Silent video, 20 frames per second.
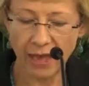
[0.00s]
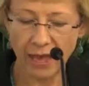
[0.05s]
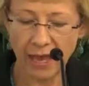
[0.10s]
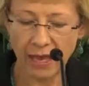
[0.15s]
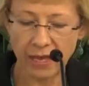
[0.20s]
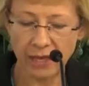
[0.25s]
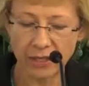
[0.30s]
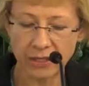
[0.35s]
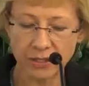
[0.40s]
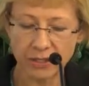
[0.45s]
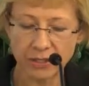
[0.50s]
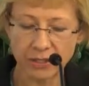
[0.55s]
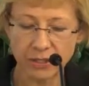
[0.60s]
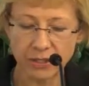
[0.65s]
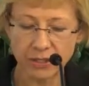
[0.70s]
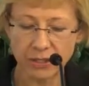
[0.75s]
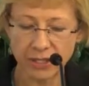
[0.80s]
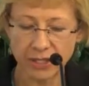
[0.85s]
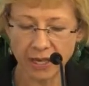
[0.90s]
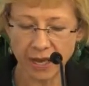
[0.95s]
and
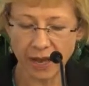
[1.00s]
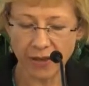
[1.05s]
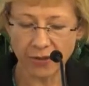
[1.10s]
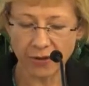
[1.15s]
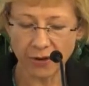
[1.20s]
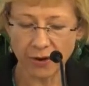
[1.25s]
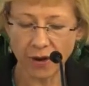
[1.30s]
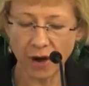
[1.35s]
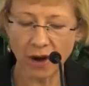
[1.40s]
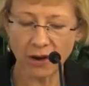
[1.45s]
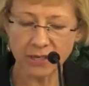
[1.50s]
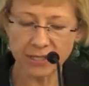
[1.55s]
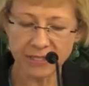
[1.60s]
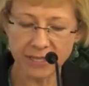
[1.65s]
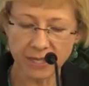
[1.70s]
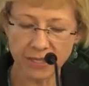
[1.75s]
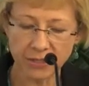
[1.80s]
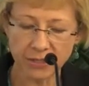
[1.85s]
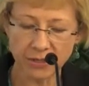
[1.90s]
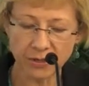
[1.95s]
together our
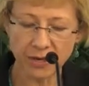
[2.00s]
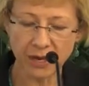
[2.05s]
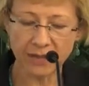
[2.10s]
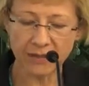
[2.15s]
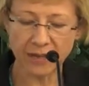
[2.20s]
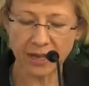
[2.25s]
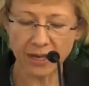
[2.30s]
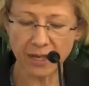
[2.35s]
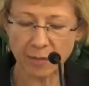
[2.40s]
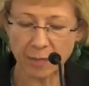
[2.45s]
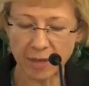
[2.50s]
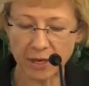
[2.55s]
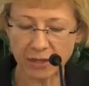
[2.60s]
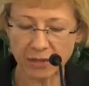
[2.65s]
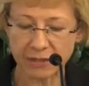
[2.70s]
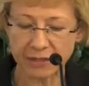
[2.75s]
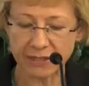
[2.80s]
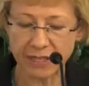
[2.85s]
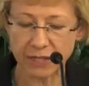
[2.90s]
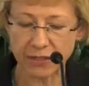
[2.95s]
center and the
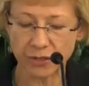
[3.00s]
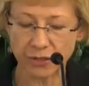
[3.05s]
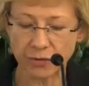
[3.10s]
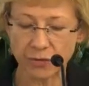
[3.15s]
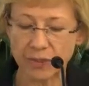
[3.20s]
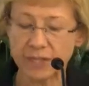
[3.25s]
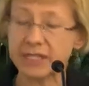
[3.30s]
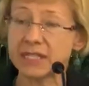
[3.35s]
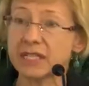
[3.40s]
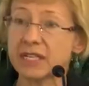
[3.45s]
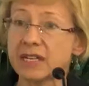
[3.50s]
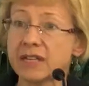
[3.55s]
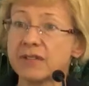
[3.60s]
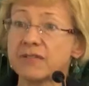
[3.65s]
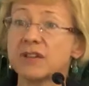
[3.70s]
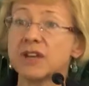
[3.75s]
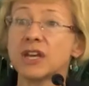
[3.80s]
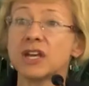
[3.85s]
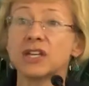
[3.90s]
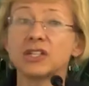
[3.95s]
Ecumenical Center
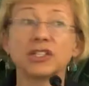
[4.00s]
receive